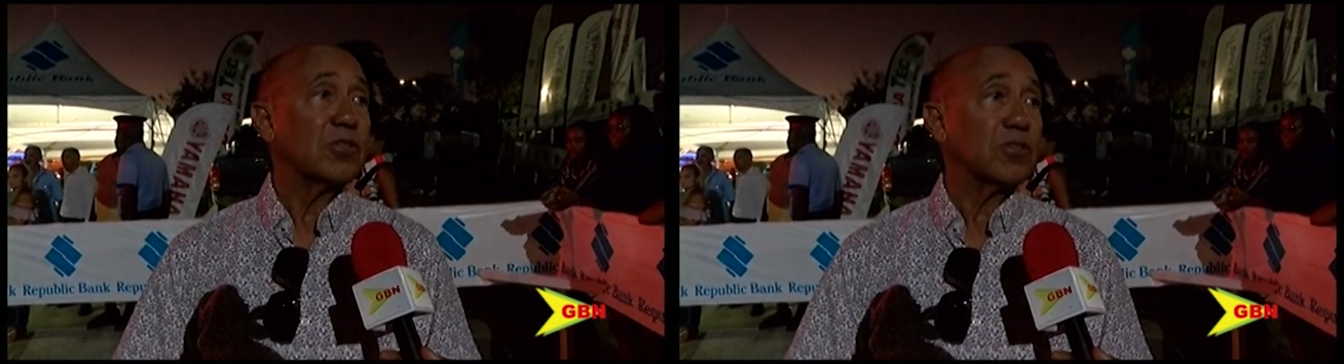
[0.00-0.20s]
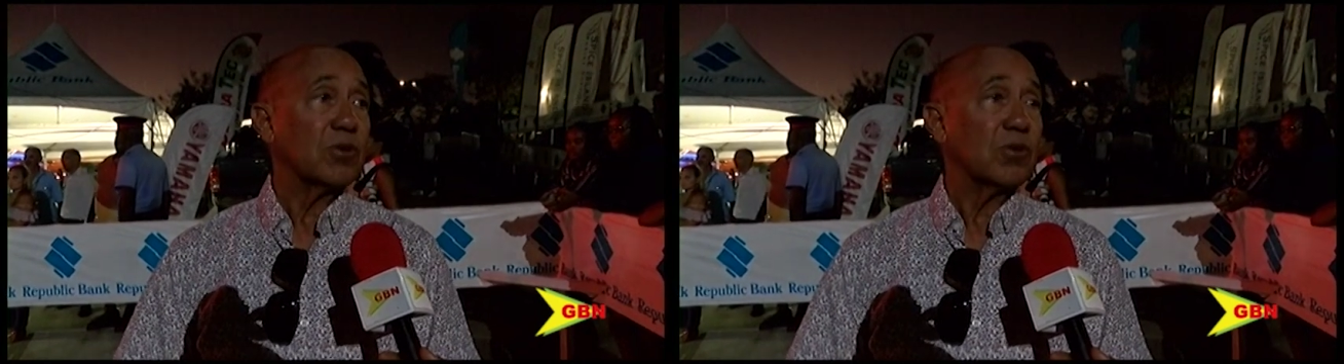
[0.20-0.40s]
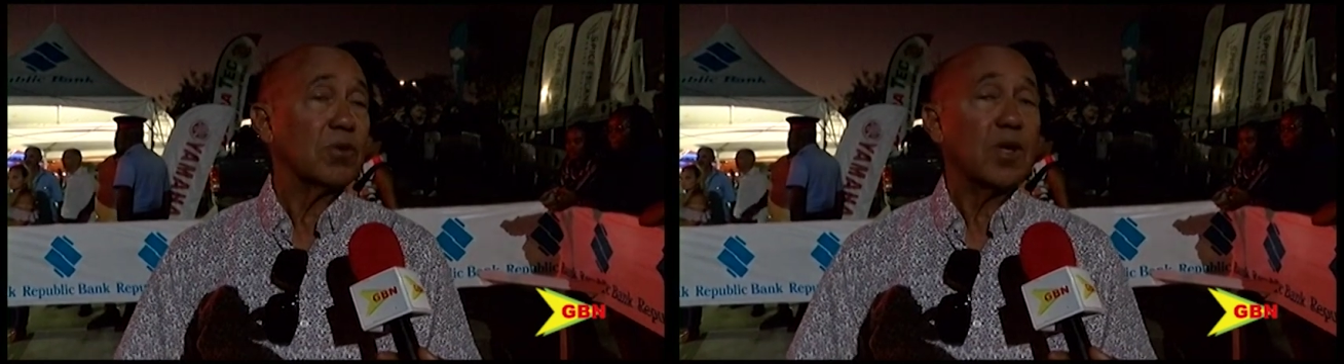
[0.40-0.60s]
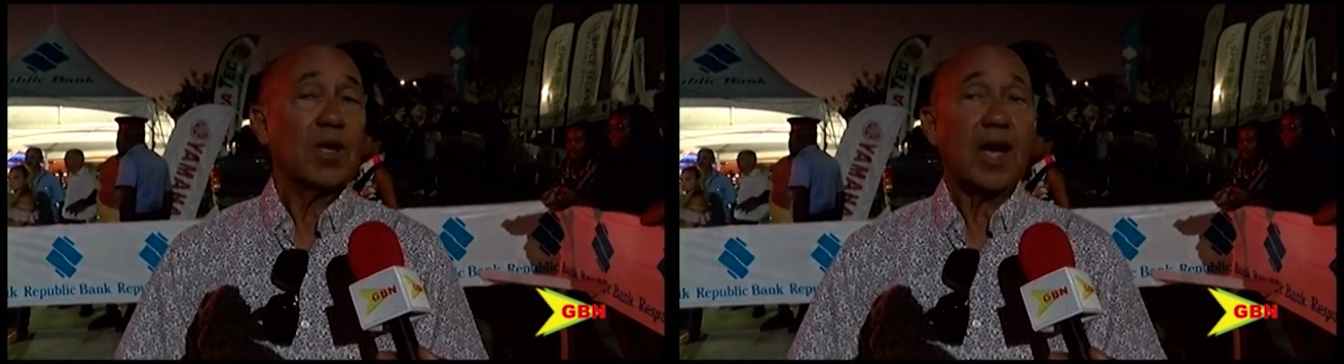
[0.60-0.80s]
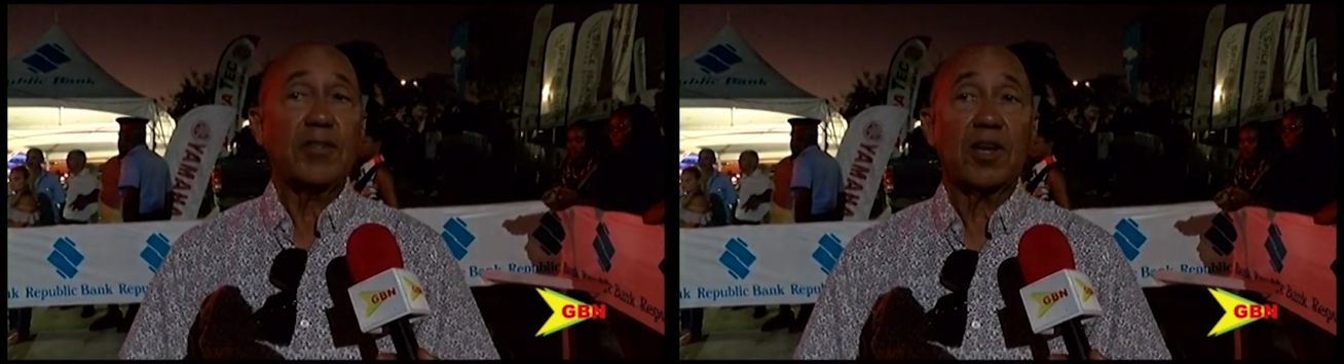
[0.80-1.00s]
So
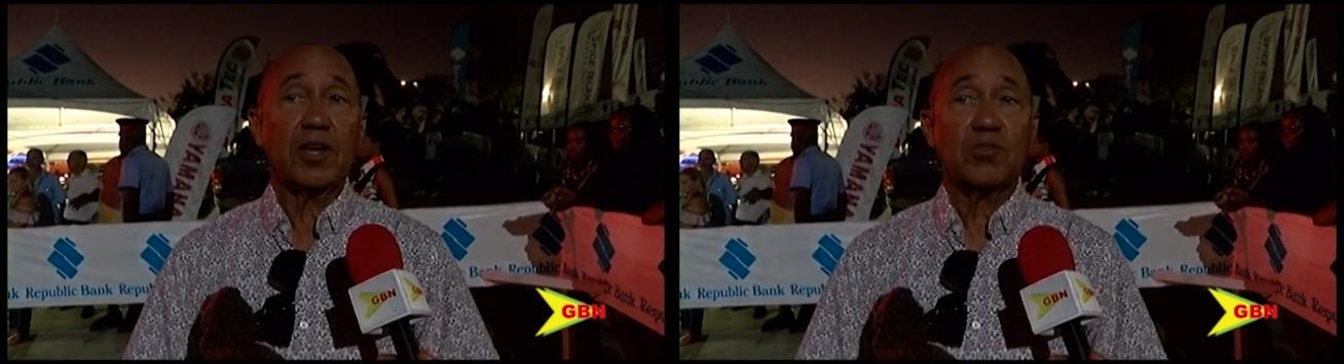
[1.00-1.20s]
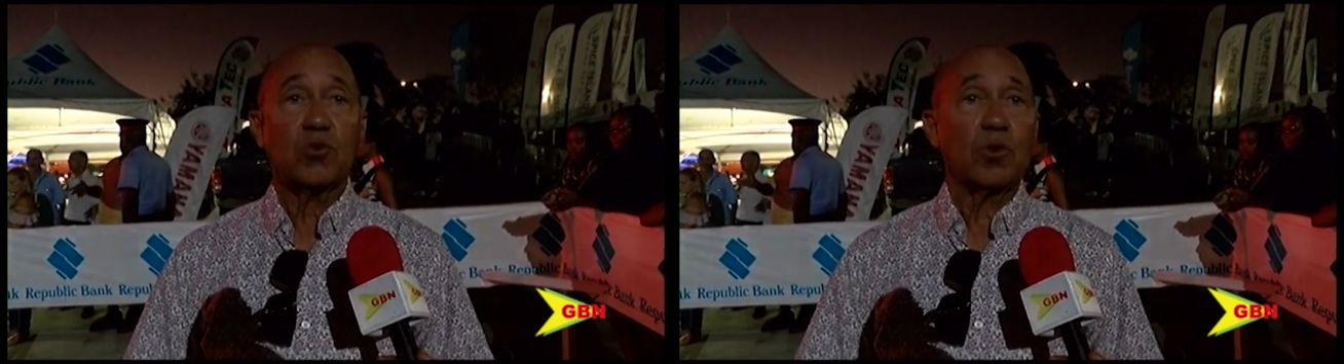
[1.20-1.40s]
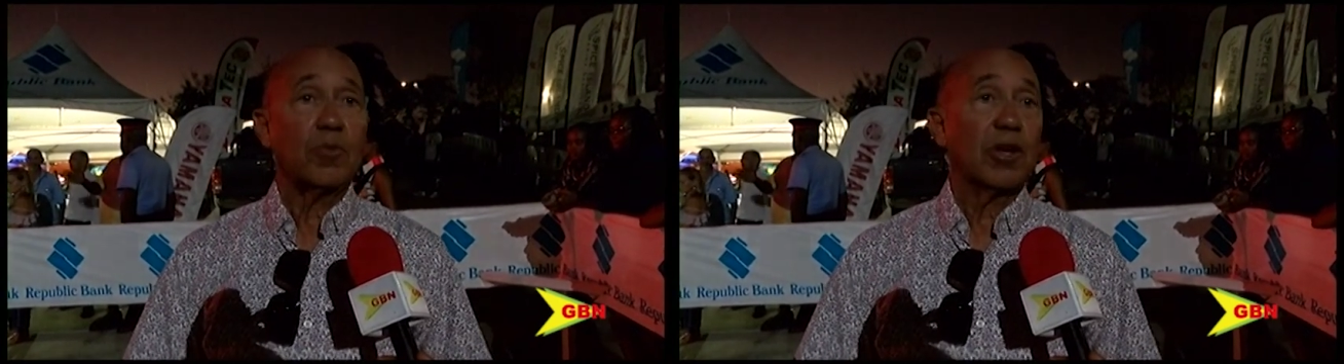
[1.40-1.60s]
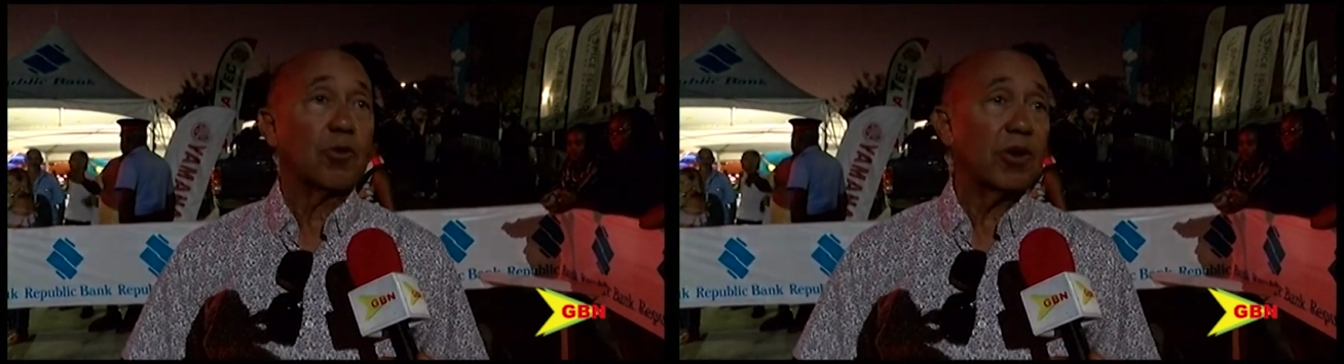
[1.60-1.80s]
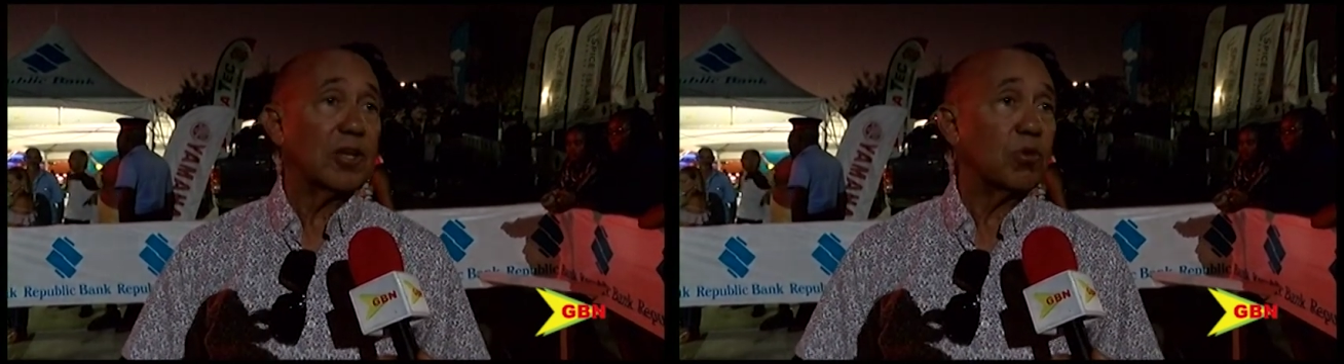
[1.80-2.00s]
I think it's going to be
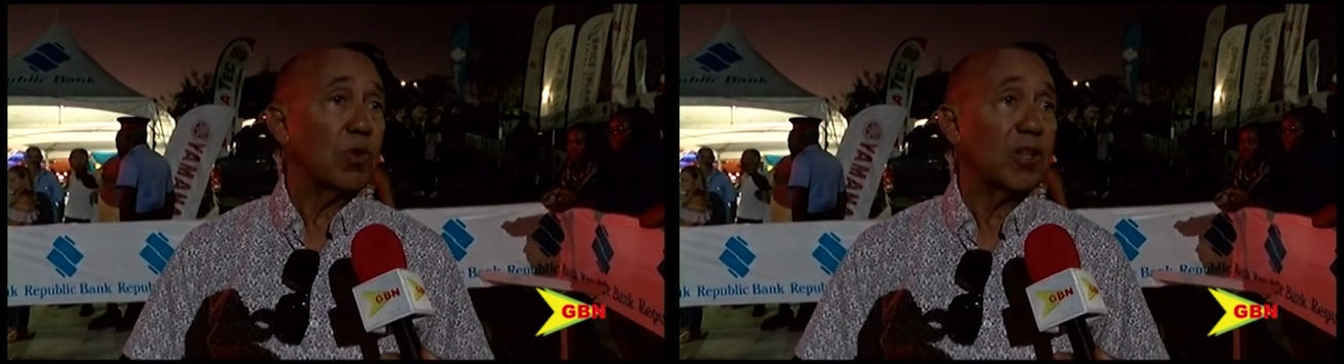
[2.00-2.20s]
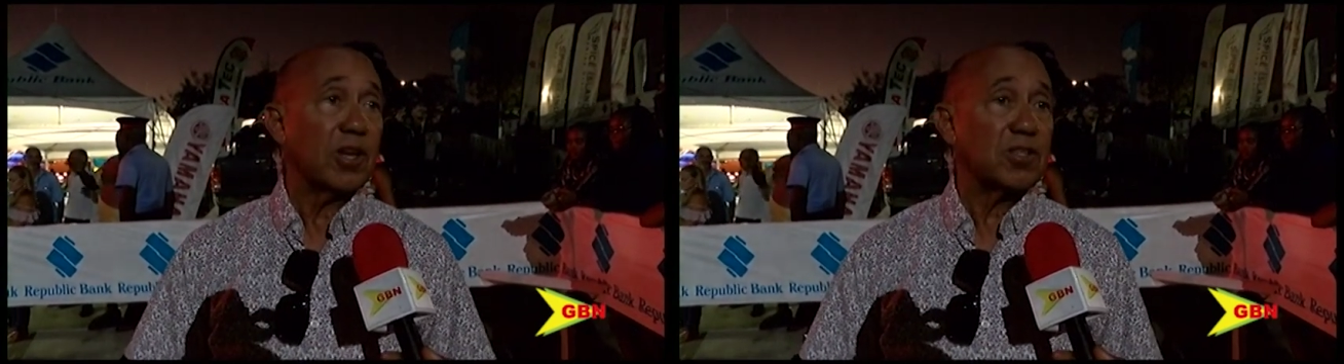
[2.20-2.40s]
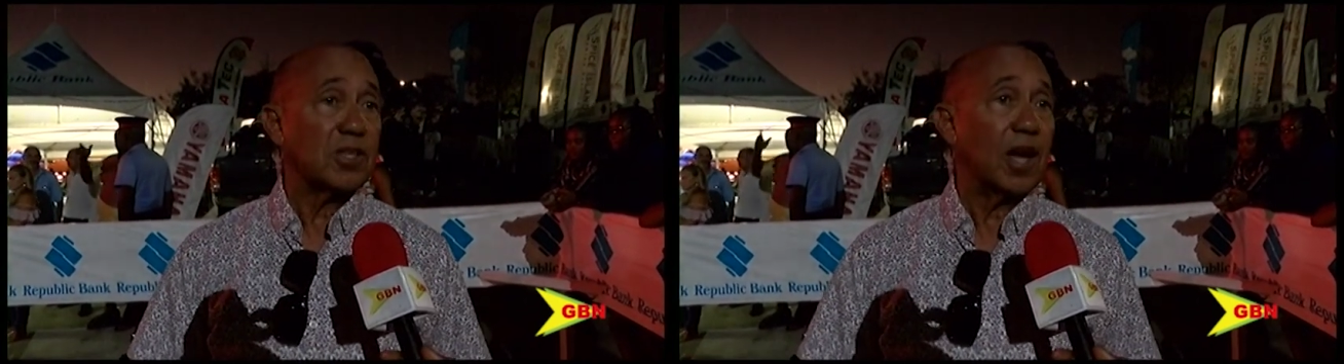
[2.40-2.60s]
great. The weather is